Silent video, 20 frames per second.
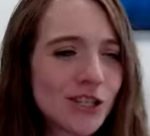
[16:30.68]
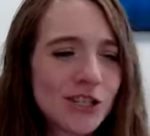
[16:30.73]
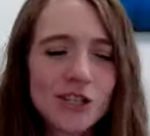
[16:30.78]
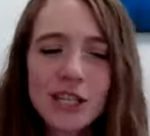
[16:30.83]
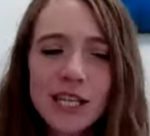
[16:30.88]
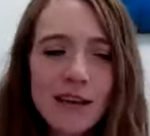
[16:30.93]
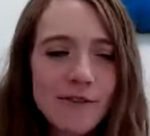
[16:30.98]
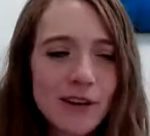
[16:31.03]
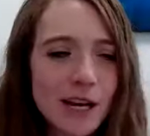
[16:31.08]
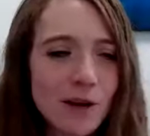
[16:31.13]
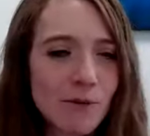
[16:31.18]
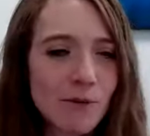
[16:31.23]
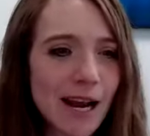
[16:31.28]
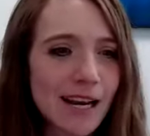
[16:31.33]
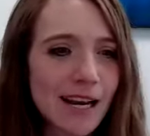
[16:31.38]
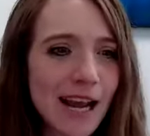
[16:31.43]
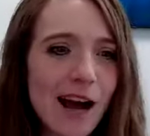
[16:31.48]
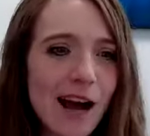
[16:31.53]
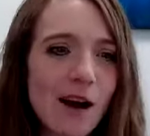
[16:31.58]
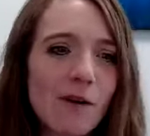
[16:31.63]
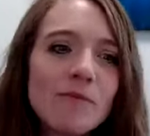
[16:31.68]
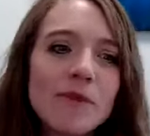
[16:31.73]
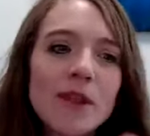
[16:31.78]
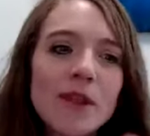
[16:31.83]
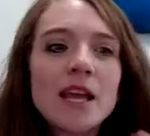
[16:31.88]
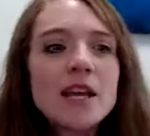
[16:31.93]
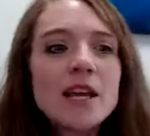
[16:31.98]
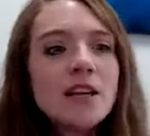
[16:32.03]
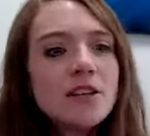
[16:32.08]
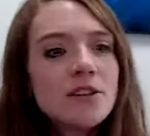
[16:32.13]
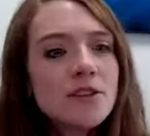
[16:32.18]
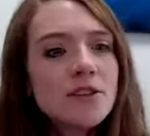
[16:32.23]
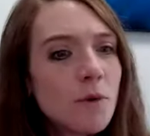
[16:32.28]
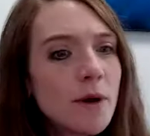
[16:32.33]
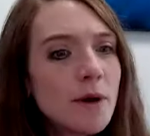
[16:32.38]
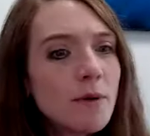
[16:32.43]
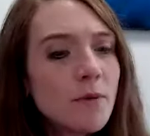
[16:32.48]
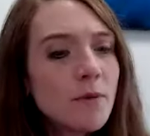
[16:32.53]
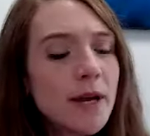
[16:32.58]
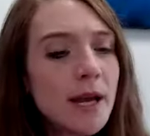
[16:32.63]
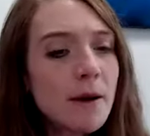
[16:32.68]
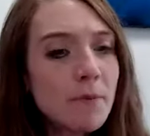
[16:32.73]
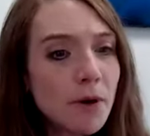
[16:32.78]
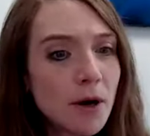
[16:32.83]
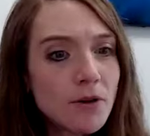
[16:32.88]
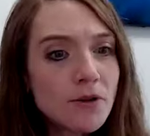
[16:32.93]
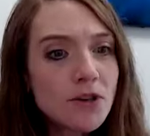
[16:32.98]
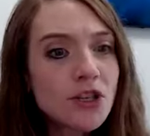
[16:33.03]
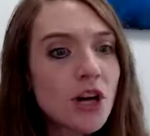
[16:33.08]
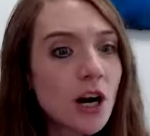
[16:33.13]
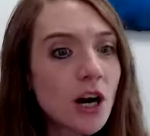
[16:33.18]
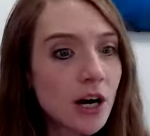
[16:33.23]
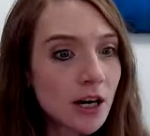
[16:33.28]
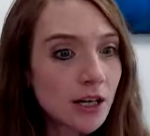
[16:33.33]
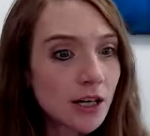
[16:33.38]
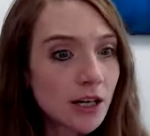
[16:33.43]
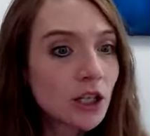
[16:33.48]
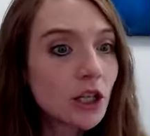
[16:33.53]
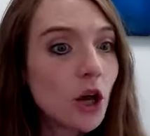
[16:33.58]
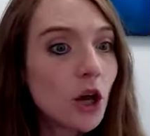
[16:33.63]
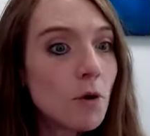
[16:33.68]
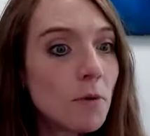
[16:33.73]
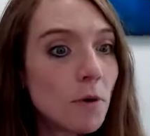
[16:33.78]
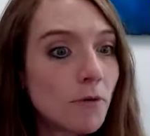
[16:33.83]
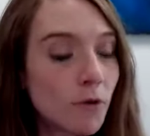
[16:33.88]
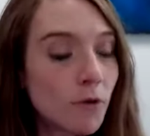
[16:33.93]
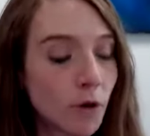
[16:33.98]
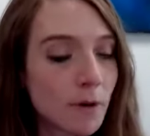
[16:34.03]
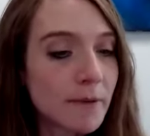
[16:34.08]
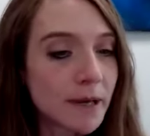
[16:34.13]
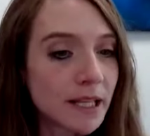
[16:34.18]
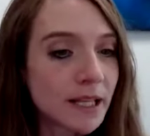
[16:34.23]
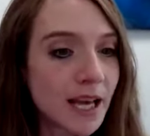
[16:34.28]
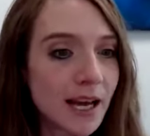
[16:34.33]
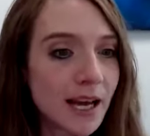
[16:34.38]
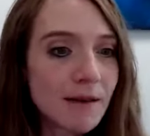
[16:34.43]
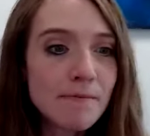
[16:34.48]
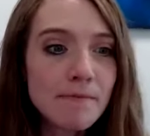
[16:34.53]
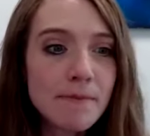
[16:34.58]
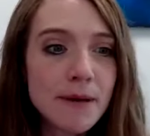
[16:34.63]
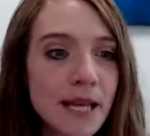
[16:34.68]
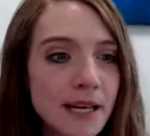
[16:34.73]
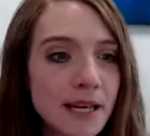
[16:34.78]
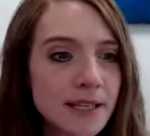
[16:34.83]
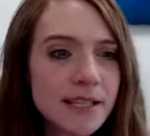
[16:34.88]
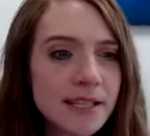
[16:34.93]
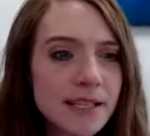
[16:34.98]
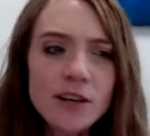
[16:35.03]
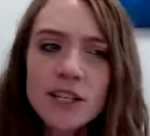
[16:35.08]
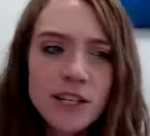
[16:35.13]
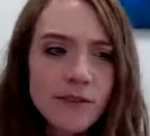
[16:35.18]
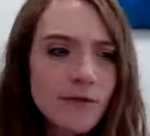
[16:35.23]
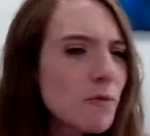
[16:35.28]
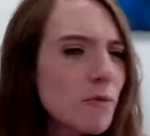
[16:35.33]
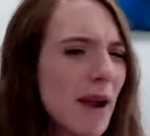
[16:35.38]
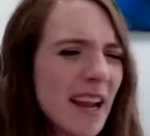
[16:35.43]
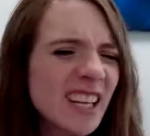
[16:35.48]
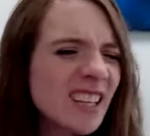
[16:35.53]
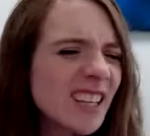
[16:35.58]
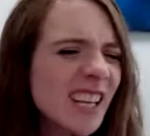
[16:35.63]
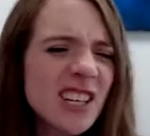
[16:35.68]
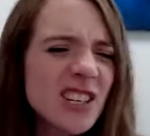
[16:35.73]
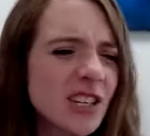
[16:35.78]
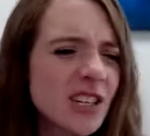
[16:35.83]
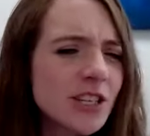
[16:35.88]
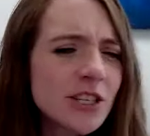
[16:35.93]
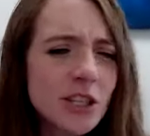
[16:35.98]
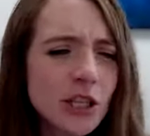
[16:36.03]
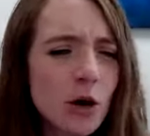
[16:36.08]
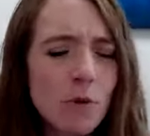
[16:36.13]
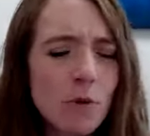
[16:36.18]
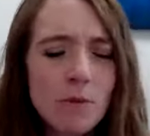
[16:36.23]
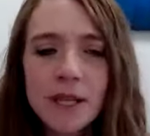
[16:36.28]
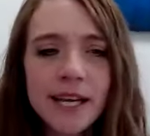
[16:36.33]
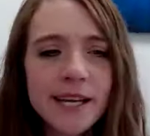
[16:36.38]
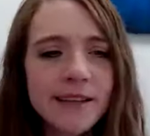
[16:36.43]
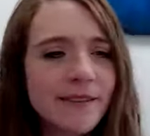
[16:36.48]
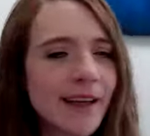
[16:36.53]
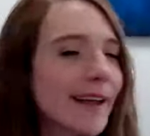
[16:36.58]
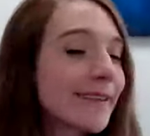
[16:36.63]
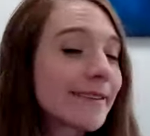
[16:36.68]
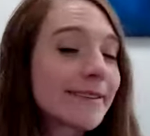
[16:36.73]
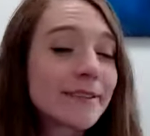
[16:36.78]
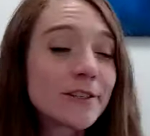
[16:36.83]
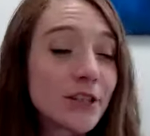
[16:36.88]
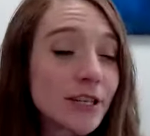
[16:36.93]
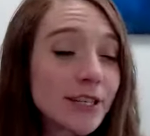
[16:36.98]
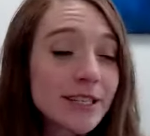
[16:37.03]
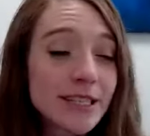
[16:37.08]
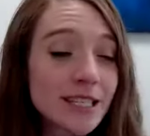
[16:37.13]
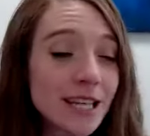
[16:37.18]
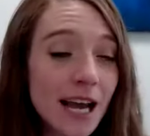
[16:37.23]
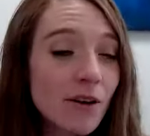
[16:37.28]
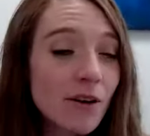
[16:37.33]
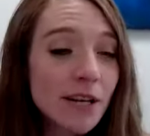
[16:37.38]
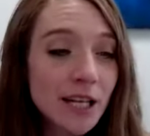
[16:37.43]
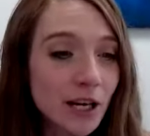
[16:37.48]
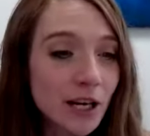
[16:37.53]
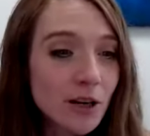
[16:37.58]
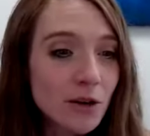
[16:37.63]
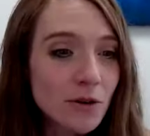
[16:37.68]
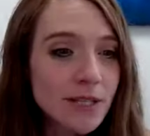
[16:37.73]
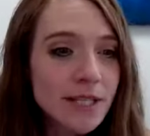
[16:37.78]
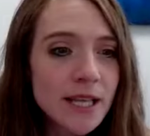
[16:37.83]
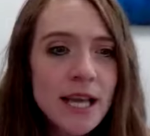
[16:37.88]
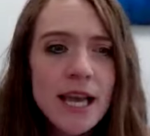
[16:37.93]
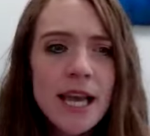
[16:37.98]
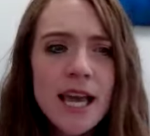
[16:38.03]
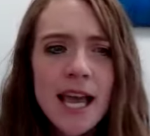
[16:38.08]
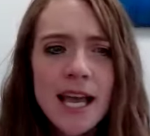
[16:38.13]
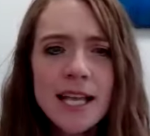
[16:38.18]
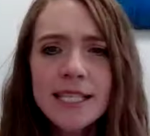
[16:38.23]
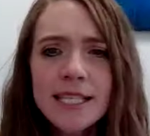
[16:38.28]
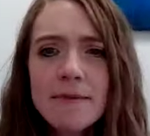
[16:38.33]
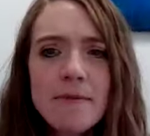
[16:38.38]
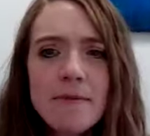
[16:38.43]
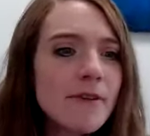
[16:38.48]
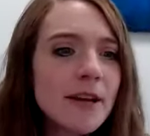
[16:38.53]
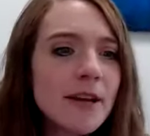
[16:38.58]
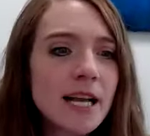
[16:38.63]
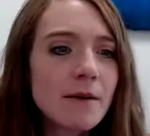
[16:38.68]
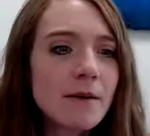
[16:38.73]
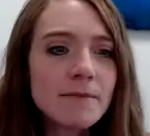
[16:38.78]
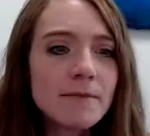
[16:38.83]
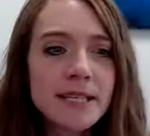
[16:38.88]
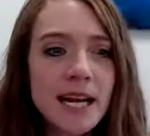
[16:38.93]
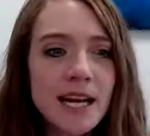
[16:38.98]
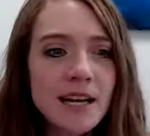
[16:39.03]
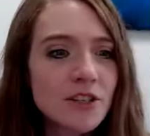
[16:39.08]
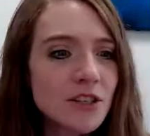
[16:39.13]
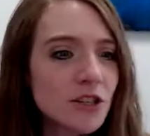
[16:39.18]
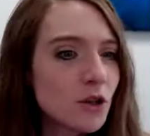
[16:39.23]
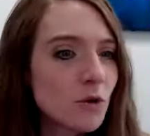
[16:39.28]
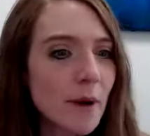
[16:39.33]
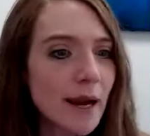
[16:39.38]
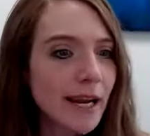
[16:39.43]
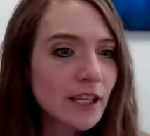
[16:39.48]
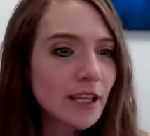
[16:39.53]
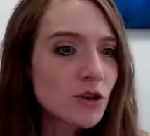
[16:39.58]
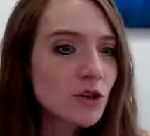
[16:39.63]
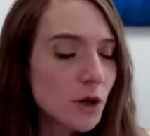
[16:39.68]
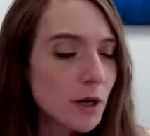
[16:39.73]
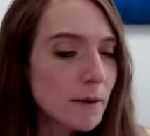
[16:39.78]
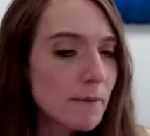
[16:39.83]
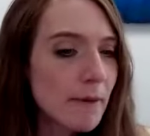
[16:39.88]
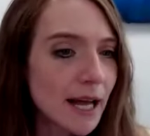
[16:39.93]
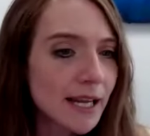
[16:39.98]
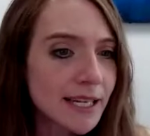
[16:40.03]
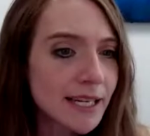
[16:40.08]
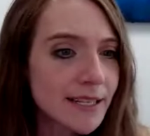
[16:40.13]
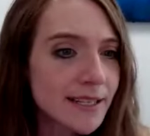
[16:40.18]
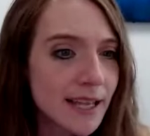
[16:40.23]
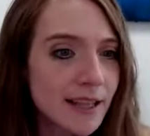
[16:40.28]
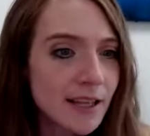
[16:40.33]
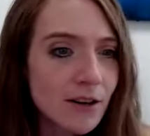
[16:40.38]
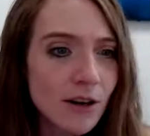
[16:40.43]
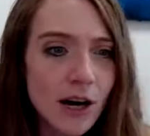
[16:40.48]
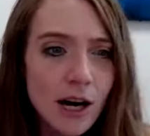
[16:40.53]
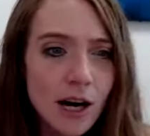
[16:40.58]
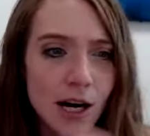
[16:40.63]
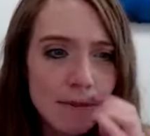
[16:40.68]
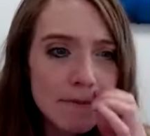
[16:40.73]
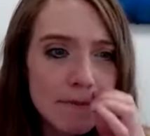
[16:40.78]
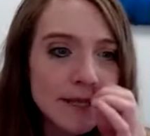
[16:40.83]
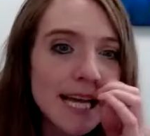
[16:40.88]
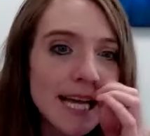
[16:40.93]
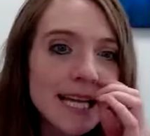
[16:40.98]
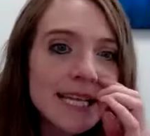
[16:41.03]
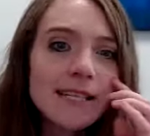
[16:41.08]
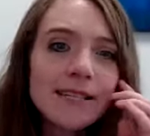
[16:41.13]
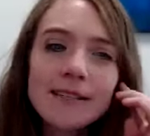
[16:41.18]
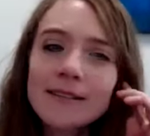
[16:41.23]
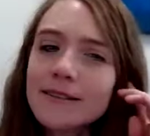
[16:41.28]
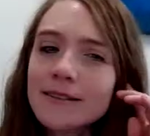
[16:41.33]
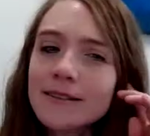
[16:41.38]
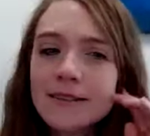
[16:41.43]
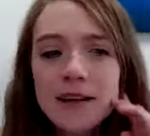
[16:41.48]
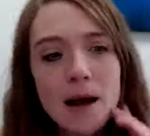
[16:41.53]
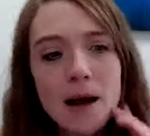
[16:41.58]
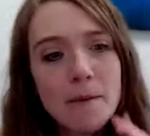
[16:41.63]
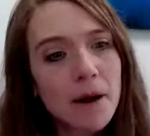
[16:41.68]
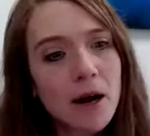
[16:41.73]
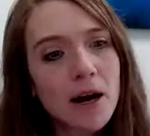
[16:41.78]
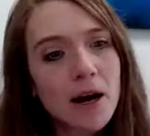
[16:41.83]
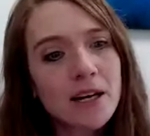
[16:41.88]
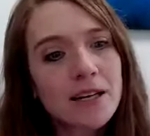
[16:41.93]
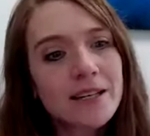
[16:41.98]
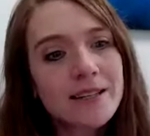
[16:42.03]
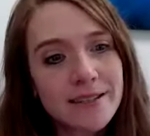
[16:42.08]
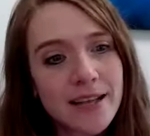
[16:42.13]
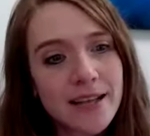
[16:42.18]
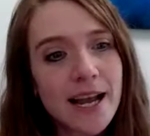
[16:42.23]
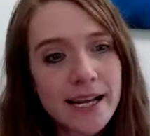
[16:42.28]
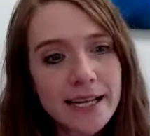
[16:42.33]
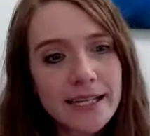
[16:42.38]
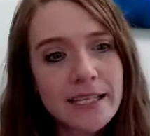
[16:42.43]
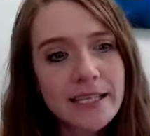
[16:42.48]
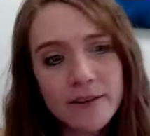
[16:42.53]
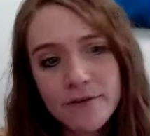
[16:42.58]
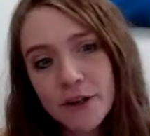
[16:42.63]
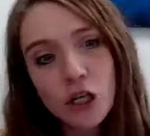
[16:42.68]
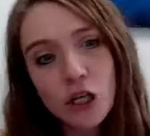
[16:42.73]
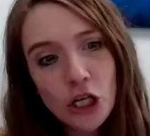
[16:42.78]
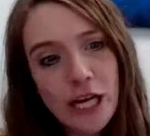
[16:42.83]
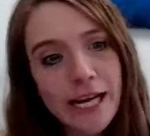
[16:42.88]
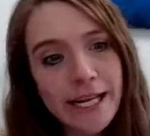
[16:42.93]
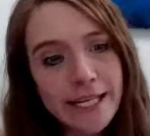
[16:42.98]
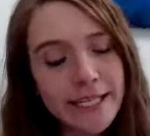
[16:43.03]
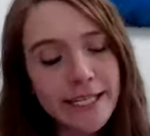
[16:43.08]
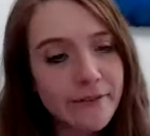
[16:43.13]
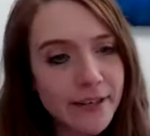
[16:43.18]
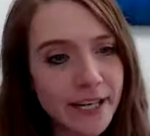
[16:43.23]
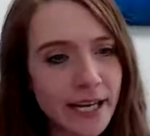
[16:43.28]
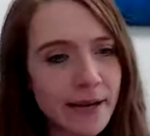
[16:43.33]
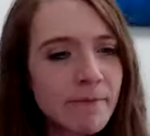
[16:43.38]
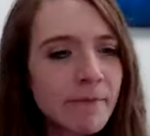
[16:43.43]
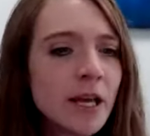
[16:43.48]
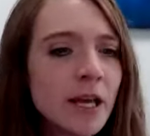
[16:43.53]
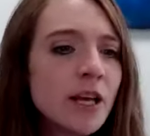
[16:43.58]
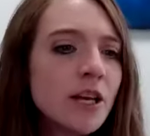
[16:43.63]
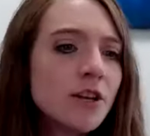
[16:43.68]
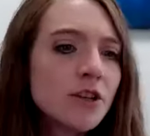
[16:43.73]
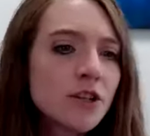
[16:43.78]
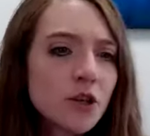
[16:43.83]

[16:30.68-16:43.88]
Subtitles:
She's living it right now. So when we approached our global formula, because there are different regulations globally, that's just how it goes. And some of it comes down to the regulatory bodies that there are, but that doesn't stop our scientific creativity.